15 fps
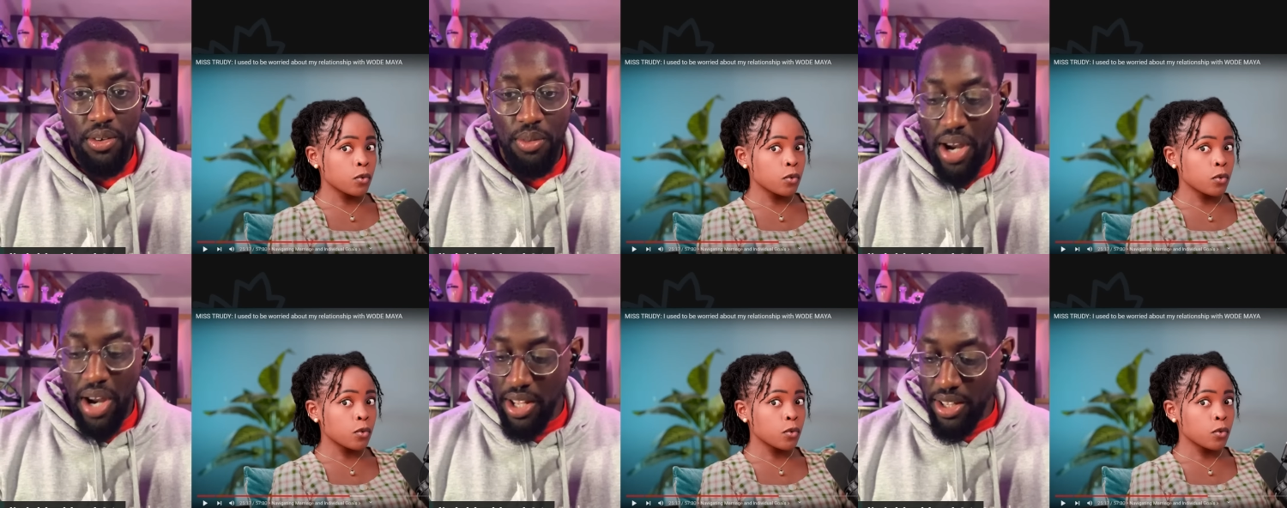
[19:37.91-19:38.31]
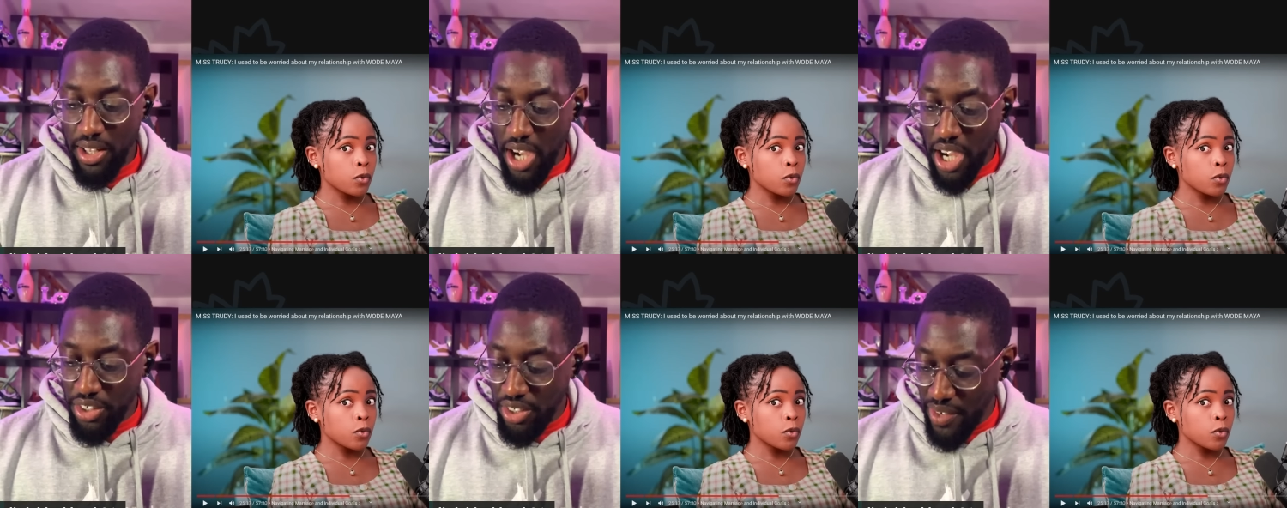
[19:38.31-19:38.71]
Speaker 1: Right?
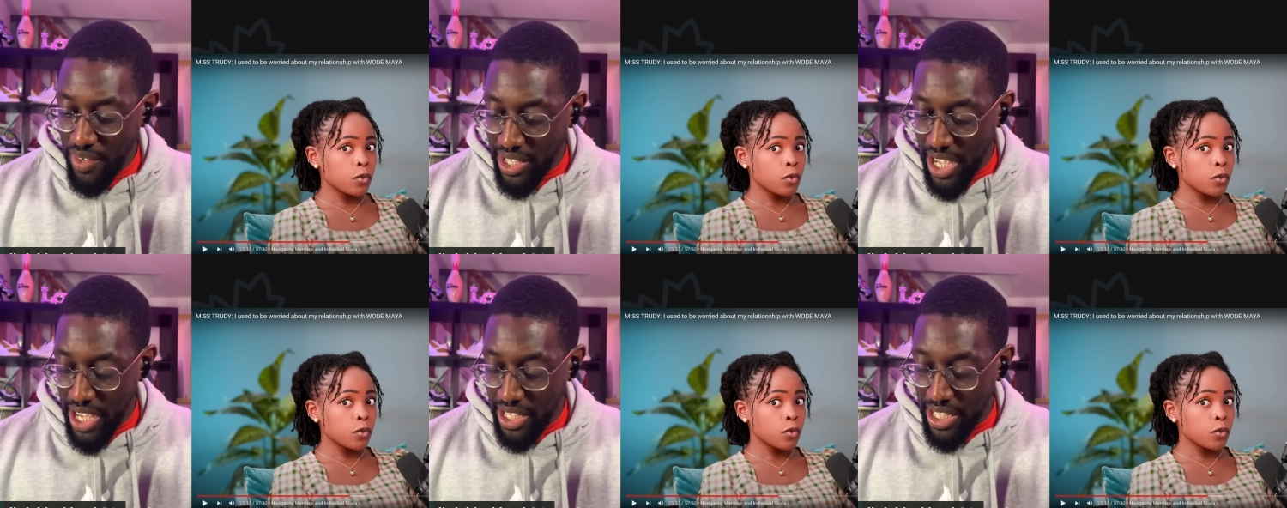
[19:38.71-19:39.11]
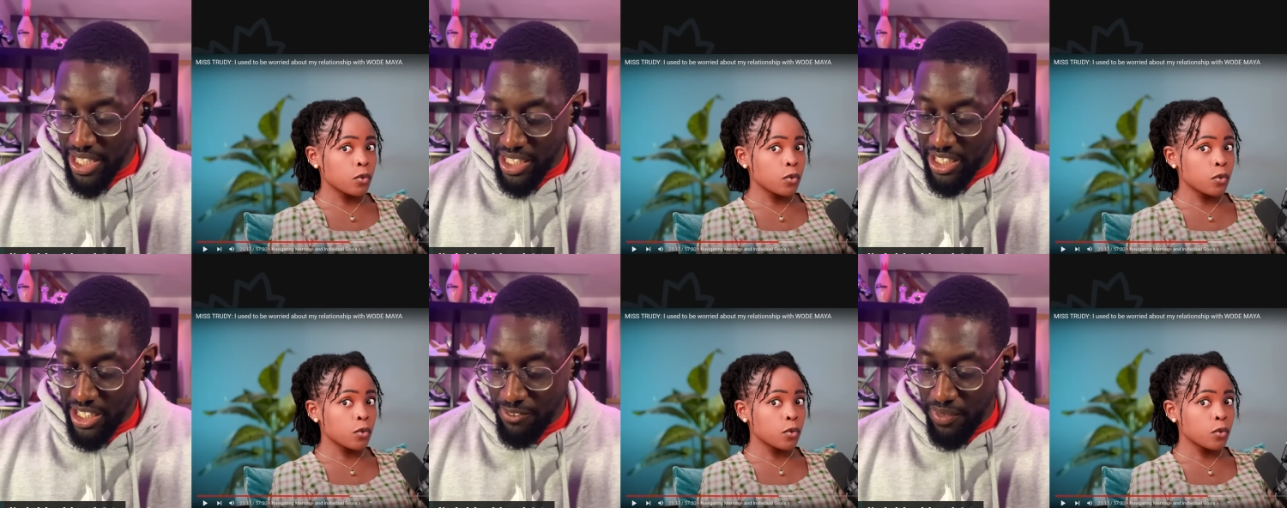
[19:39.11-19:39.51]
I don't know if I can get
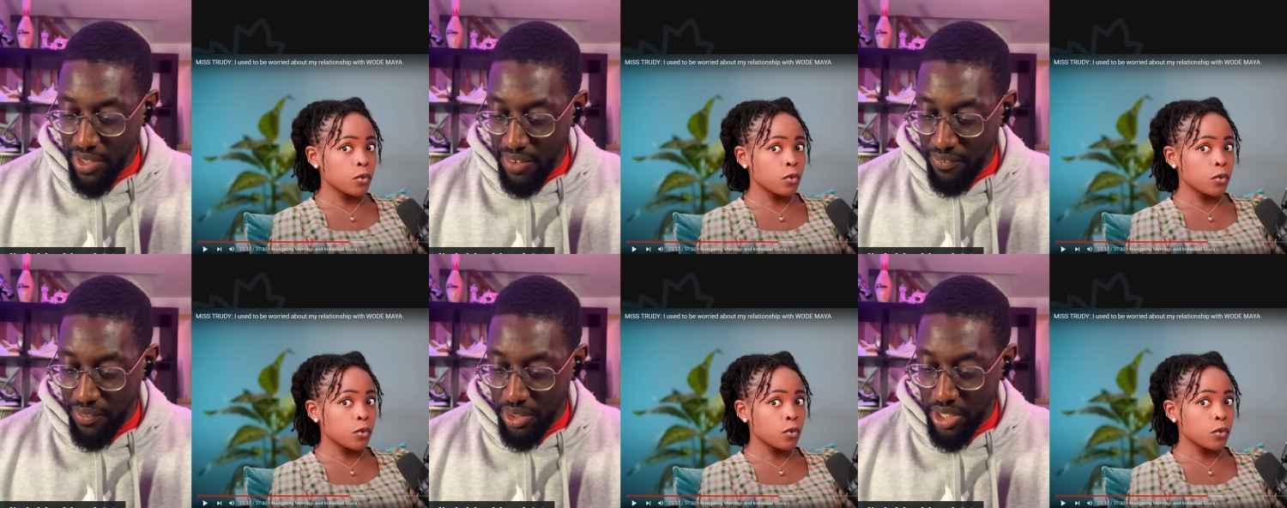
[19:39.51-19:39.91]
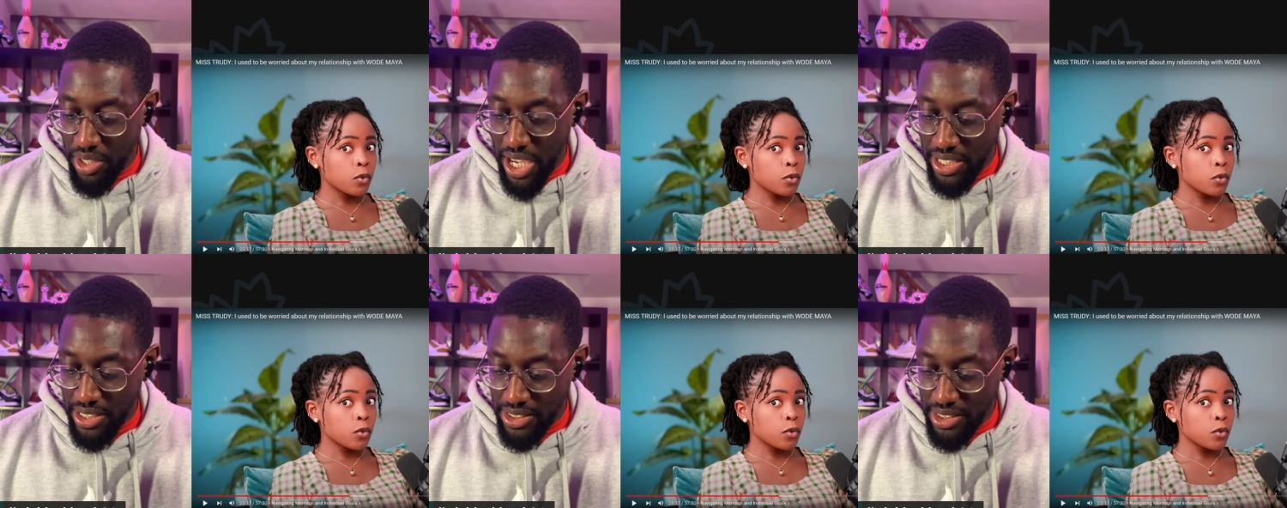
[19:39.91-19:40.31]
the clip for that for you
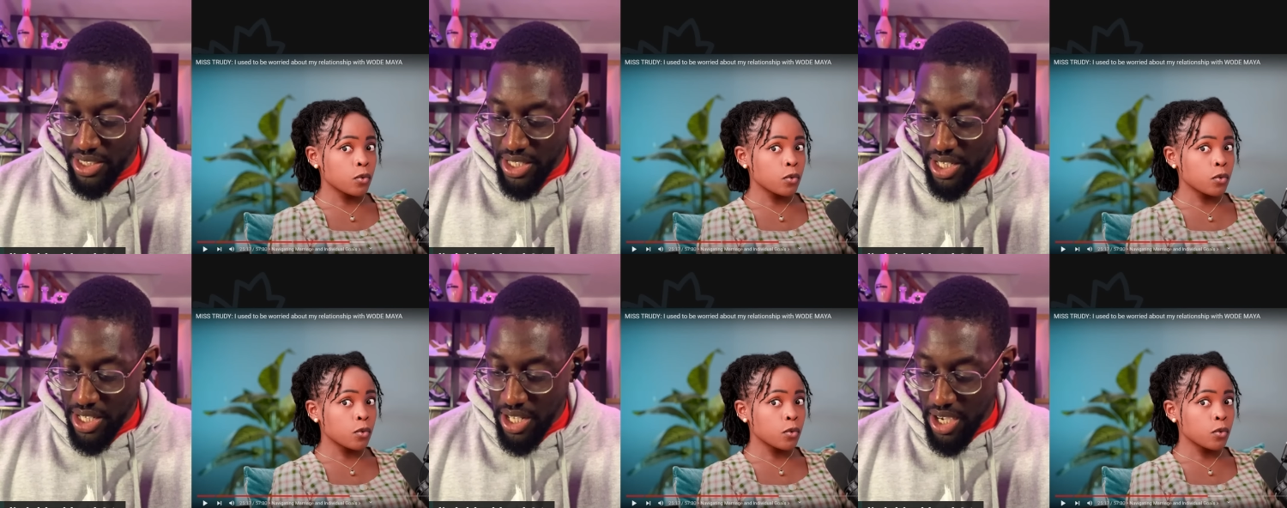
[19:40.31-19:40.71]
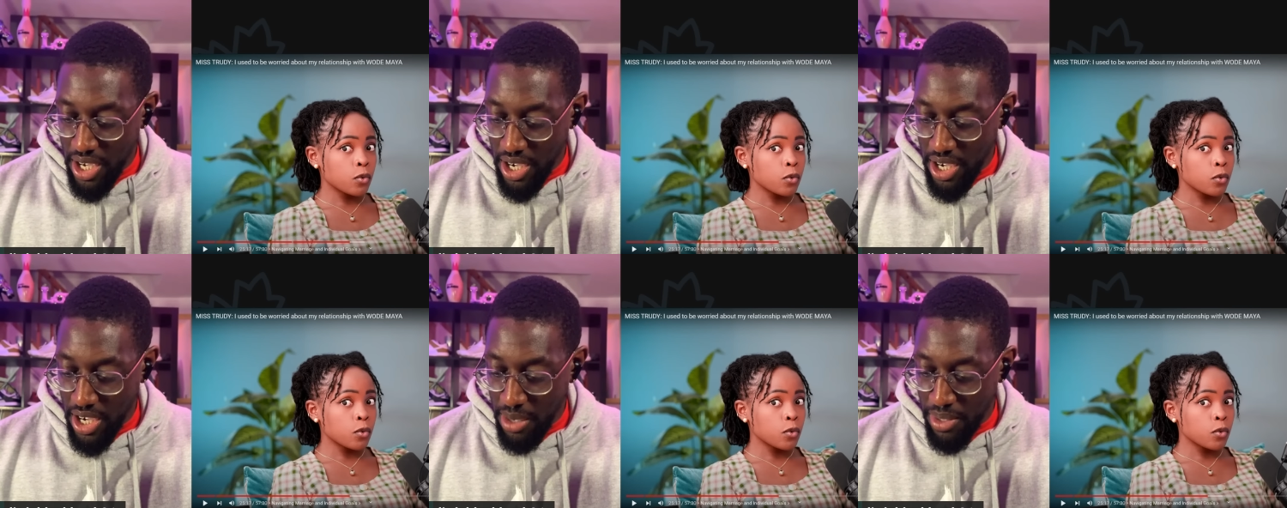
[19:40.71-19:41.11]
guys
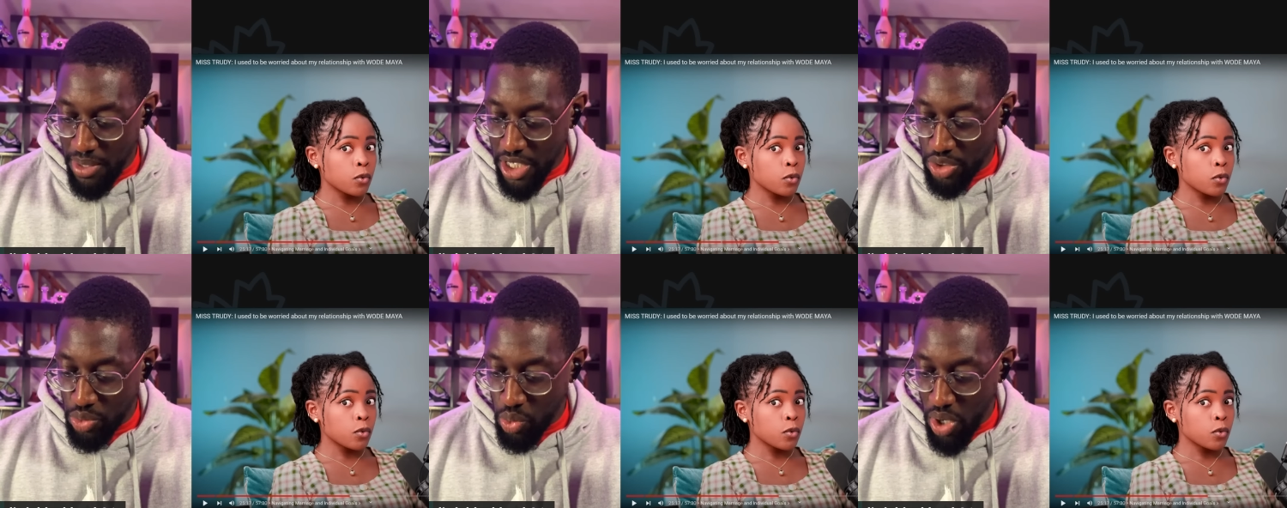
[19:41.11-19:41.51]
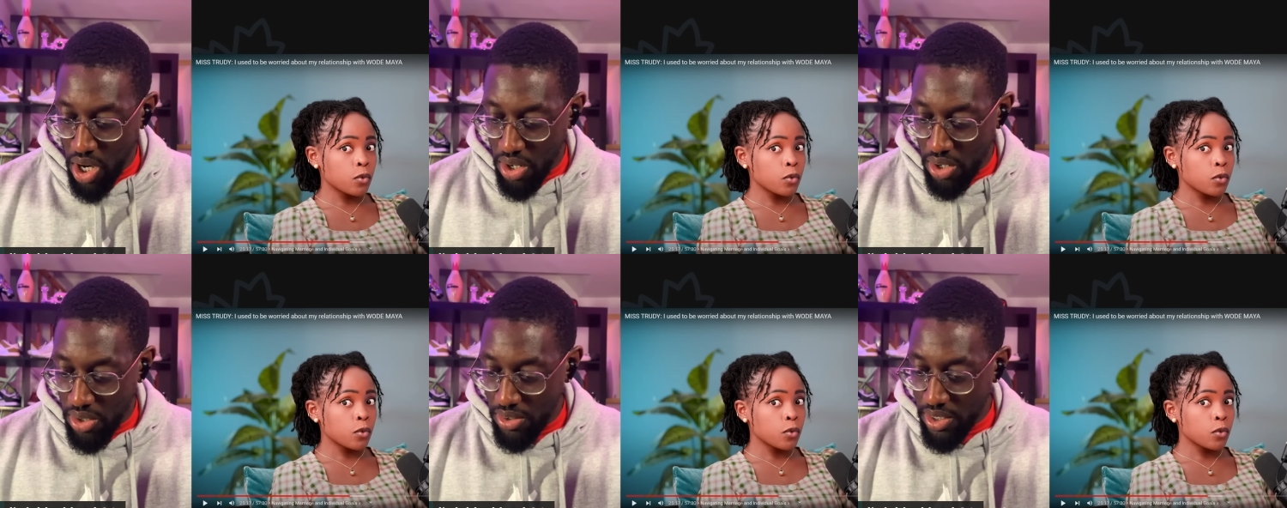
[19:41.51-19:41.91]
uh, as
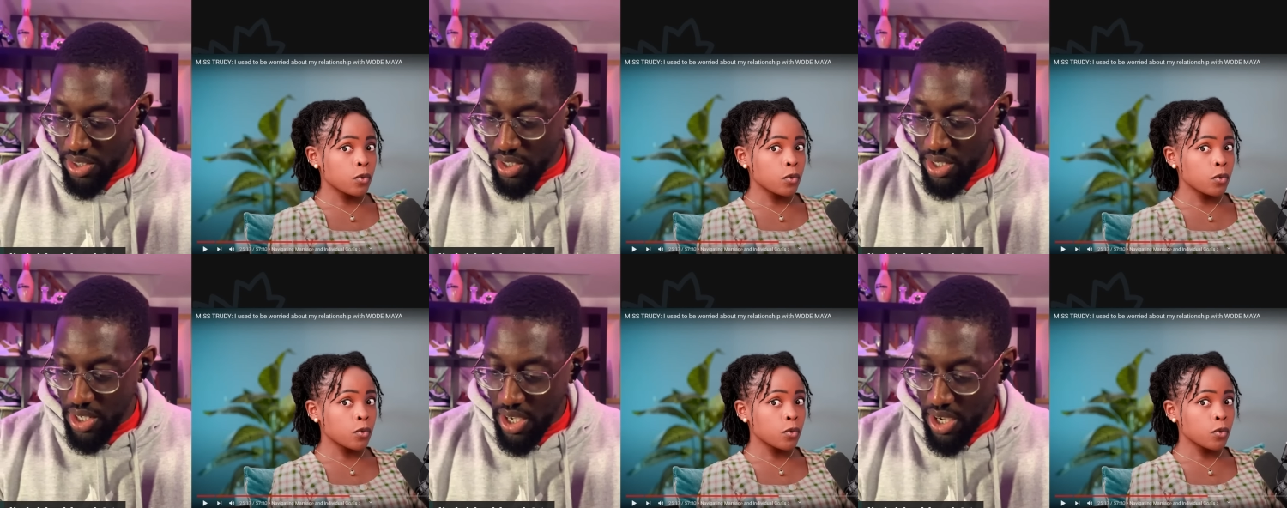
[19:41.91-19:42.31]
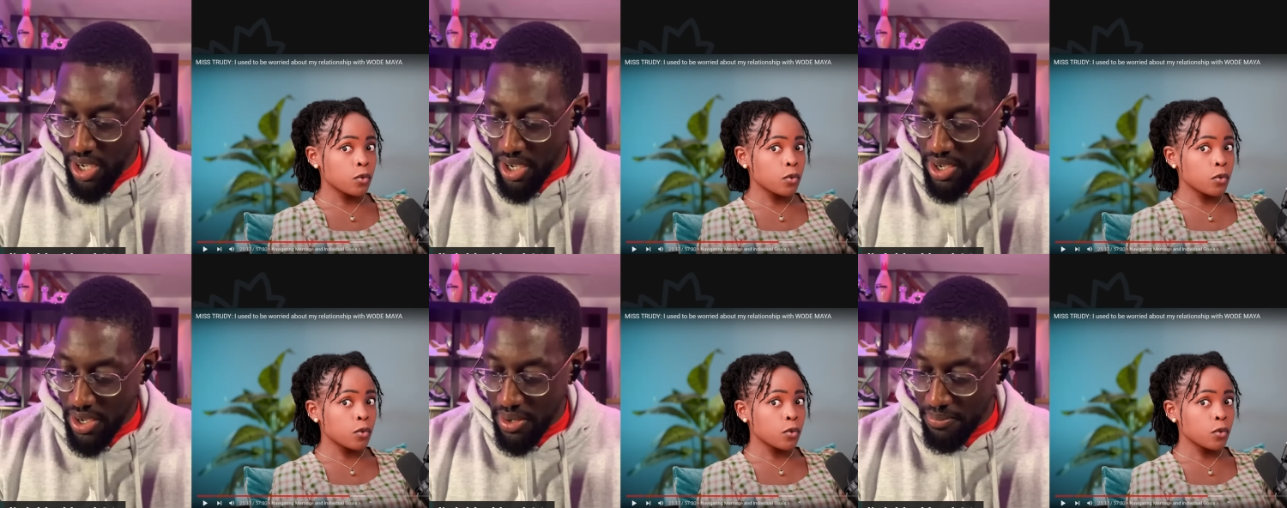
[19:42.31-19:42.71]
well.
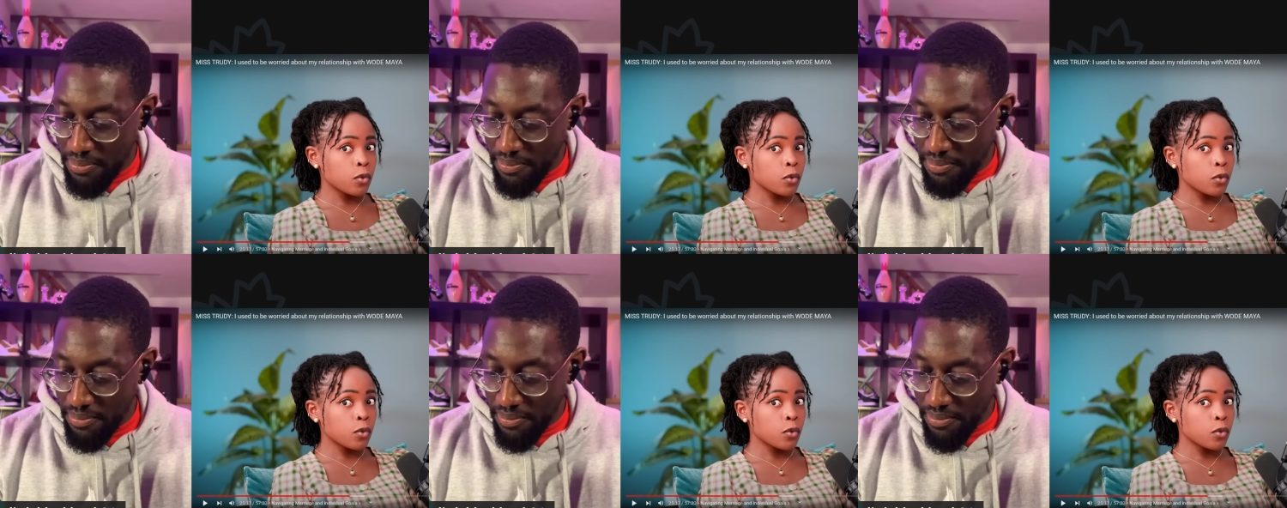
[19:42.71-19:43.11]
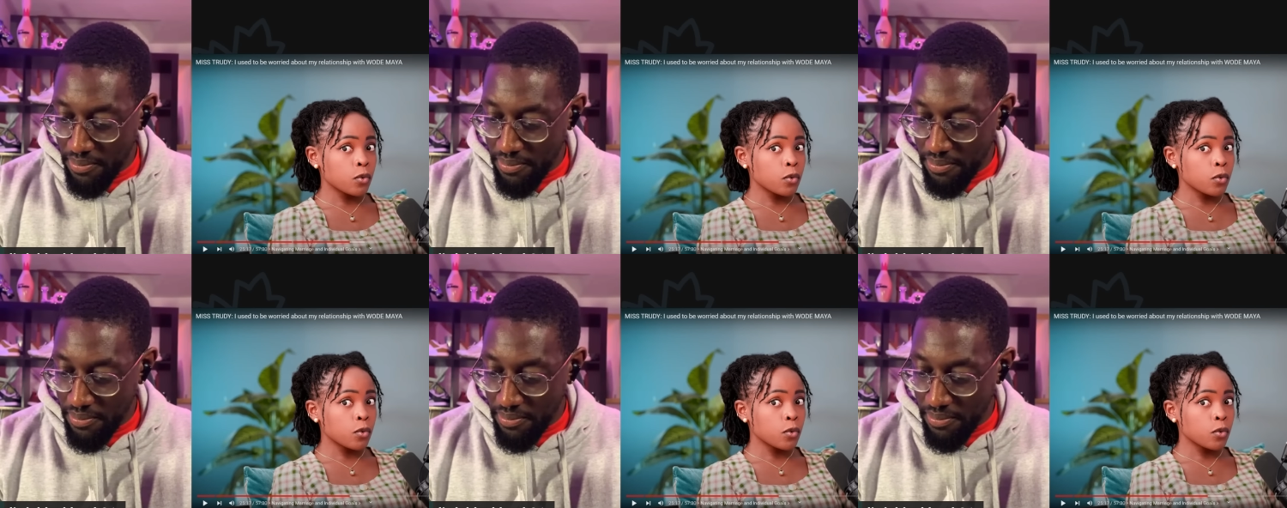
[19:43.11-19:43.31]
Um,